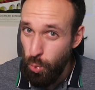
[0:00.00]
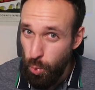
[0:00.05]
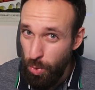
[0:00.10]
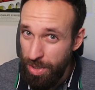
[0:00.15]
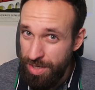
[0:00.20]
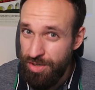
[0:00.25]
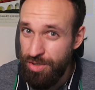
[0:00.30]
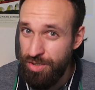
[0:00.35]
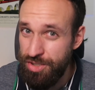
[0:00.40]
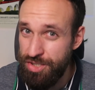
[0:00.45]

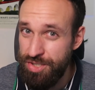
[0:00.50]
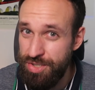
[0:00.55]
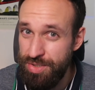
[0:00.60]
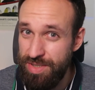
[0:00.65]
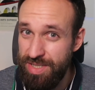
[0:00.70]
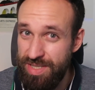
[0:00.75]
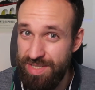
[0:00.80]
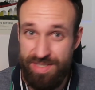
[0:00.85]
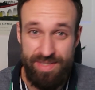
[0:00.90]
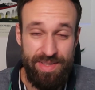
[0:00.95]
winner to
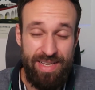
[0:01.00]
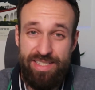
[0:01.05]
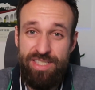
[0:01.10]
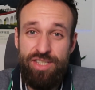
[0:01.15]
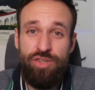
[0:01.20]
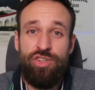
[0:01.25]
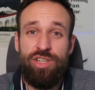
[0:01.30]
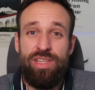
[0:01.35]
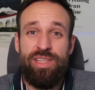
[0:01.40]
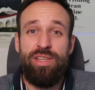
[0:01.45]
this? That's
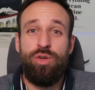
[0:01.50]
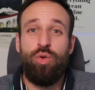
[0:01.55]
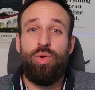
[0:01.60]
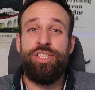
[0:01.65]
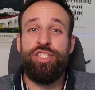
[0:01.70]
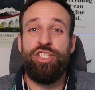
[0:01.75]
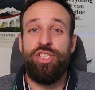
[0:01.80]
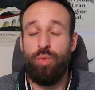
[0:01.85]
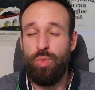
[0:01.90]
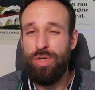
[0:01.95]
usually the
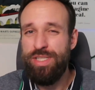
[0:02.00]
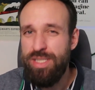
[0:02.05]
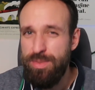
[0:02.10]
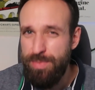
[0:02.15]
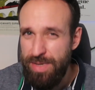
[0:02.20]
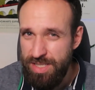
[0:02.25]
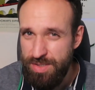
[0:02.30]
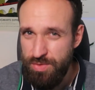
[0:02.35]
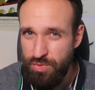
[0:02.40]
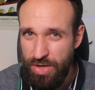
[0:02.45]
question. What's the
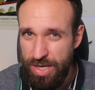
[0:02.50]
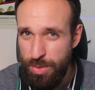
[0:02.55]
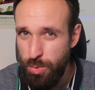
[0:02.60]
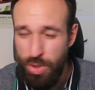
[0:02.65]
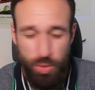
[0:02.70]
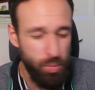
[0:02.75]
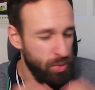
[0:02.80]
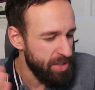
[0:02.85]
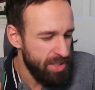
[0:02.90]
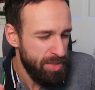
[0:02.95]
best
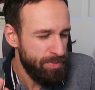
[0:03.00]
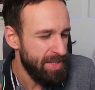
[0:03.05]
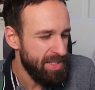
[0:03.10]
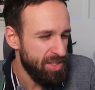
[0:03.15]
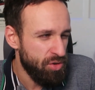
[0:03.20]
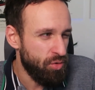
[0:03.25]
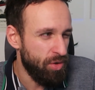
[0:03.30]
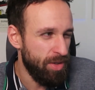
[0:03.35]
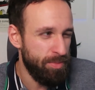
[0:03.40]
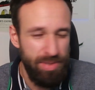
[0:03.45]
framework? What's the
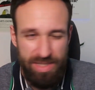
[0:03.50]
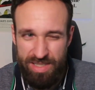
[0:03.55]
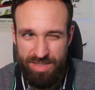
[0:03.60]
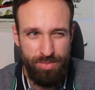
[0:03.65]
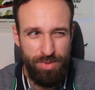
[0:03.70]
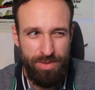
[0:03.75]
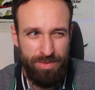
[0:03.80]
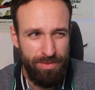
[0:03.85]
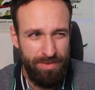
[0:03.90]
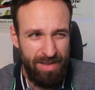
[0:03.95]
best
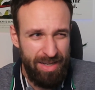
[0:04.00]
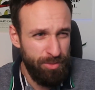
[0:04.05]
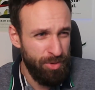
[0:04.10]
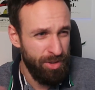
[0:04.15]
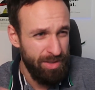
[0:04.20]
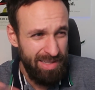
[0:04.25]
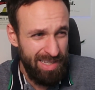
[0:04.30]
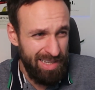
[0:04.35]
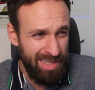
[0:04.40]
cross-platform framework?